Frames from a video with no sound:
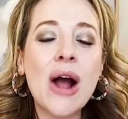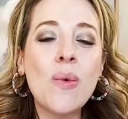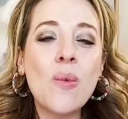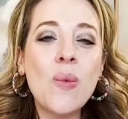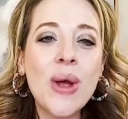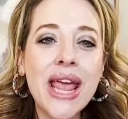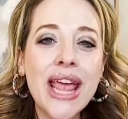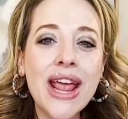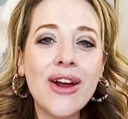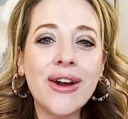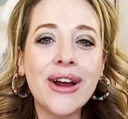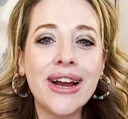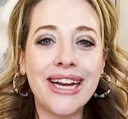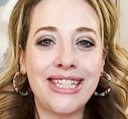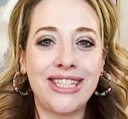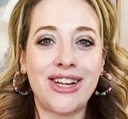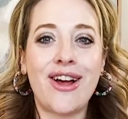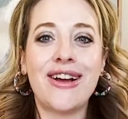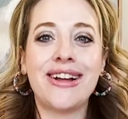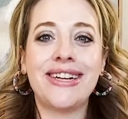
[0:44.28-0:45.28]
we are going
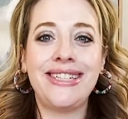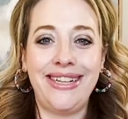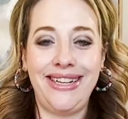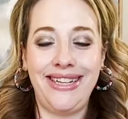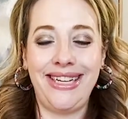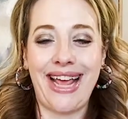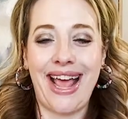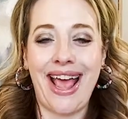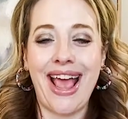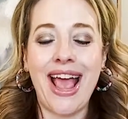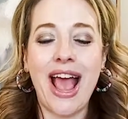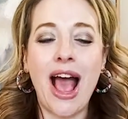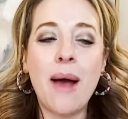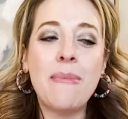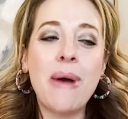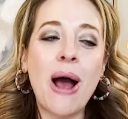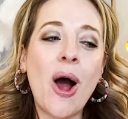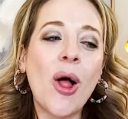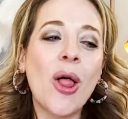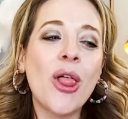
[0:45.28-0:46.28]
to talk today
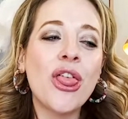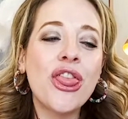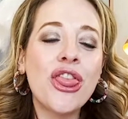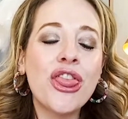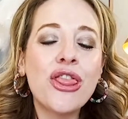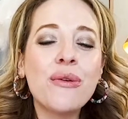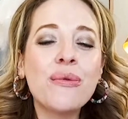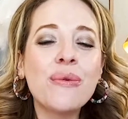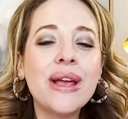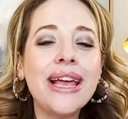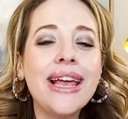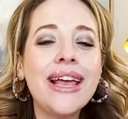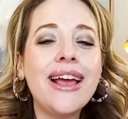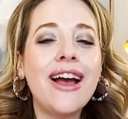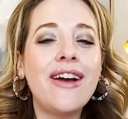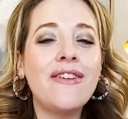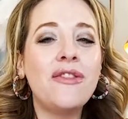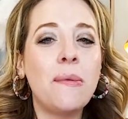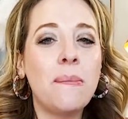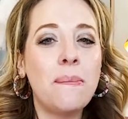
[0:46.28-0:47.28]
about 3
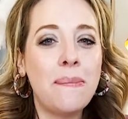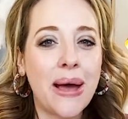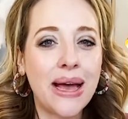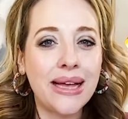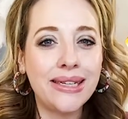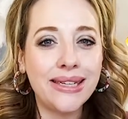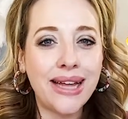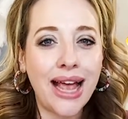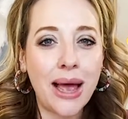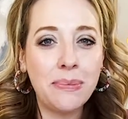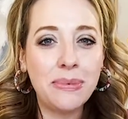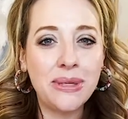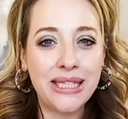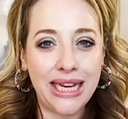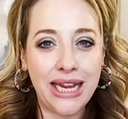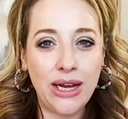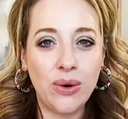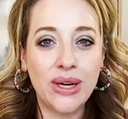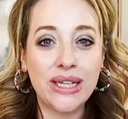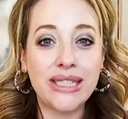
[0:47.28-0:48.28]
of the best-kept
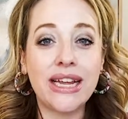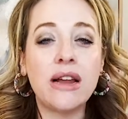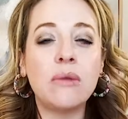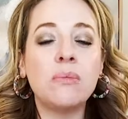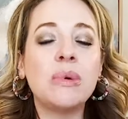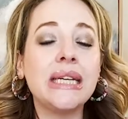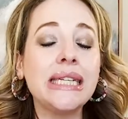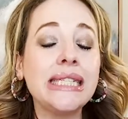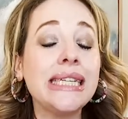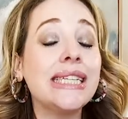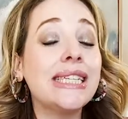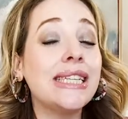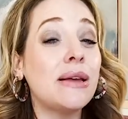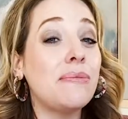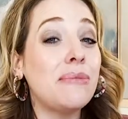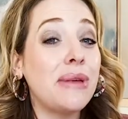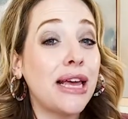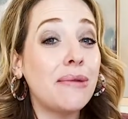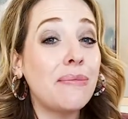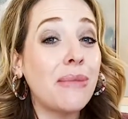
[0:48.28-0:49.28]
secrets in places that
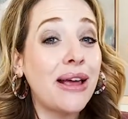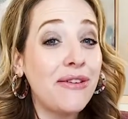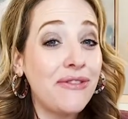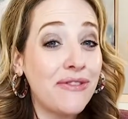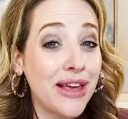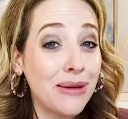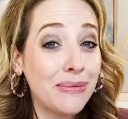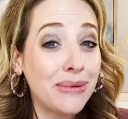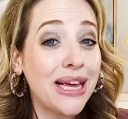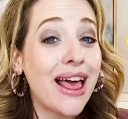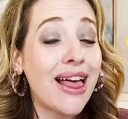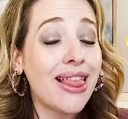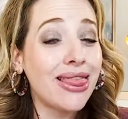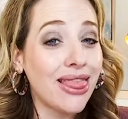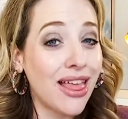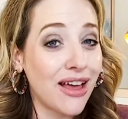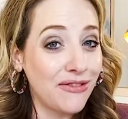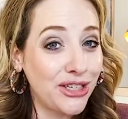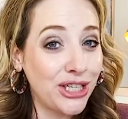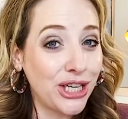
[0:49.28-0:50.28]
me and my family
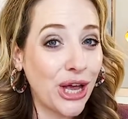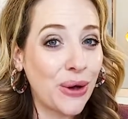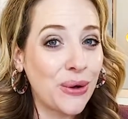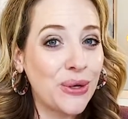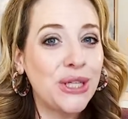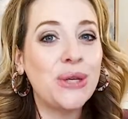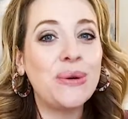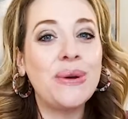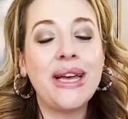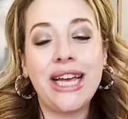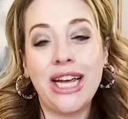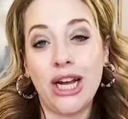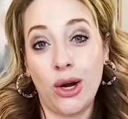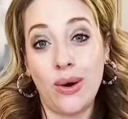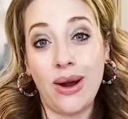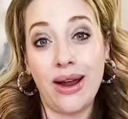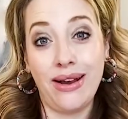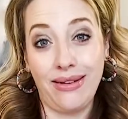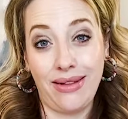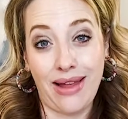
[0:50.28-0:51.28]
love to go to here
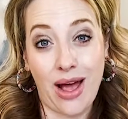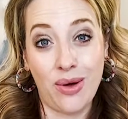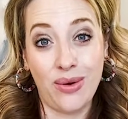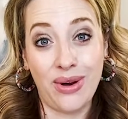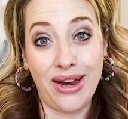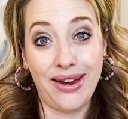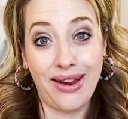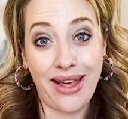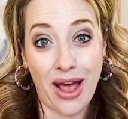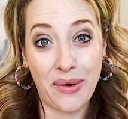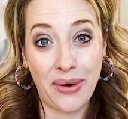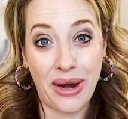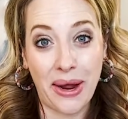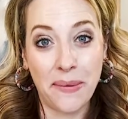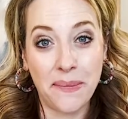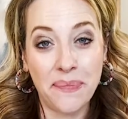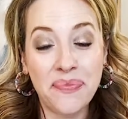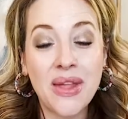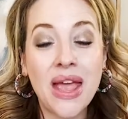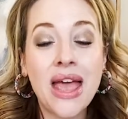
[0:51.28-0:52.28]
in Loudon County.
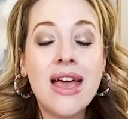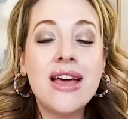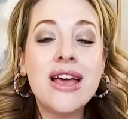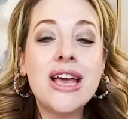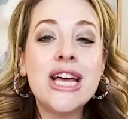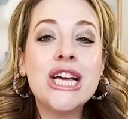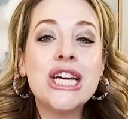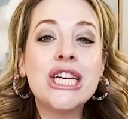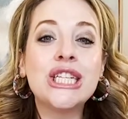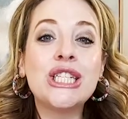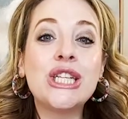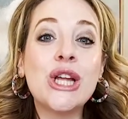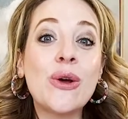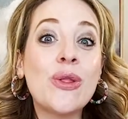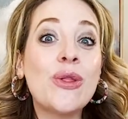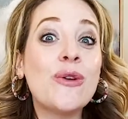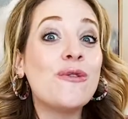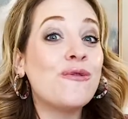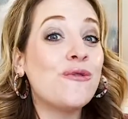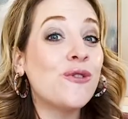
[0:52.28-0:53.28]
So
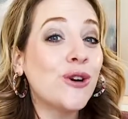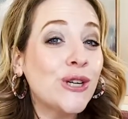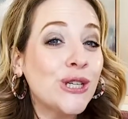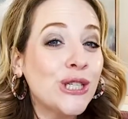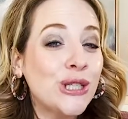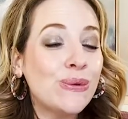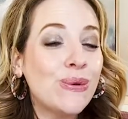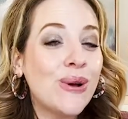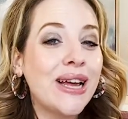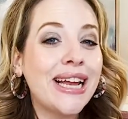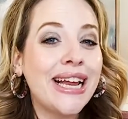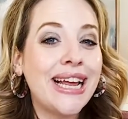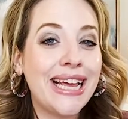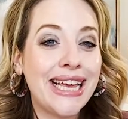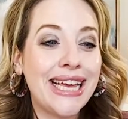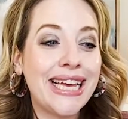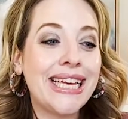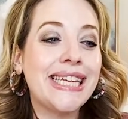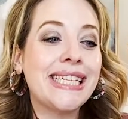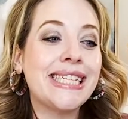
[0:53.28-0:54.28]
the first one
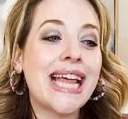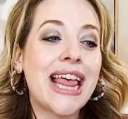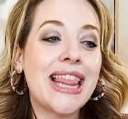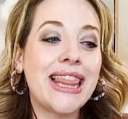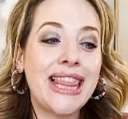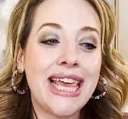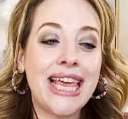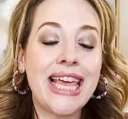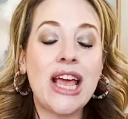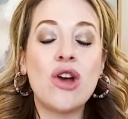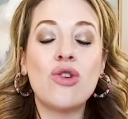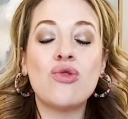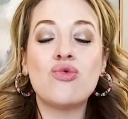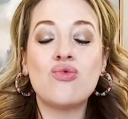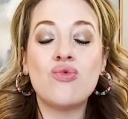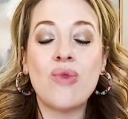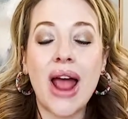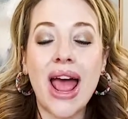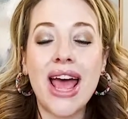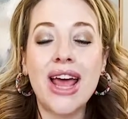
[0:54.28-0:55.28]
is the
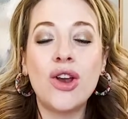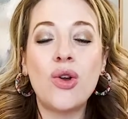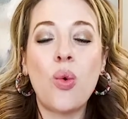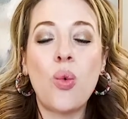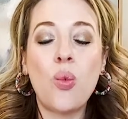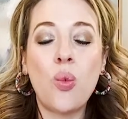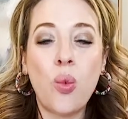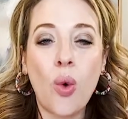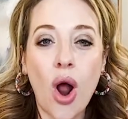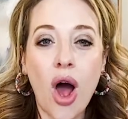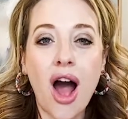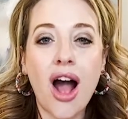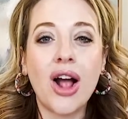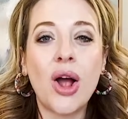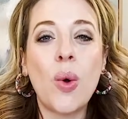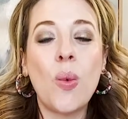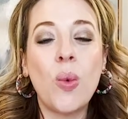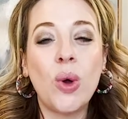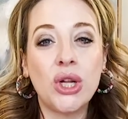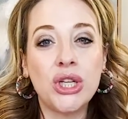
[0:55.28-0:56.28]
Red Rock
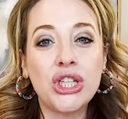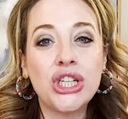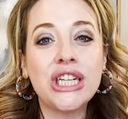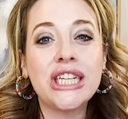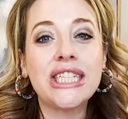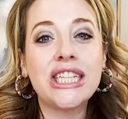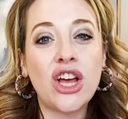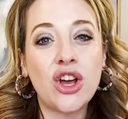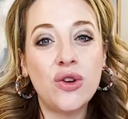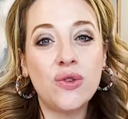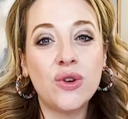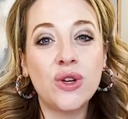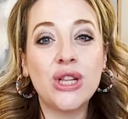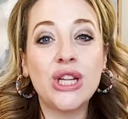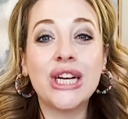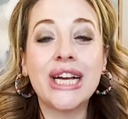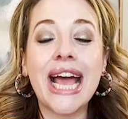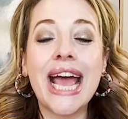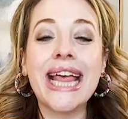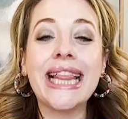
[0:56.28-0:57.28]
Wilderness
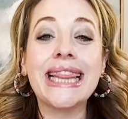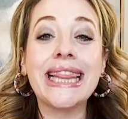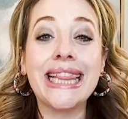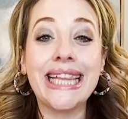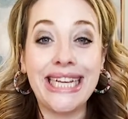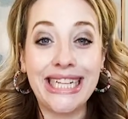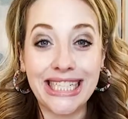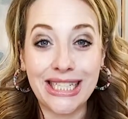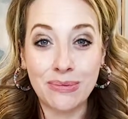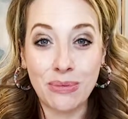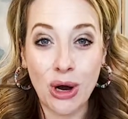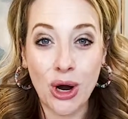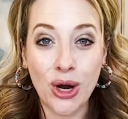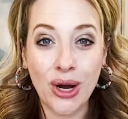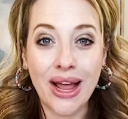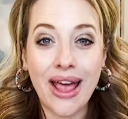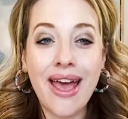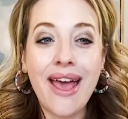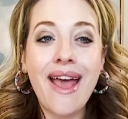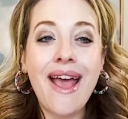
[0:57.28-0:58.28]
Overlook in Leesburg.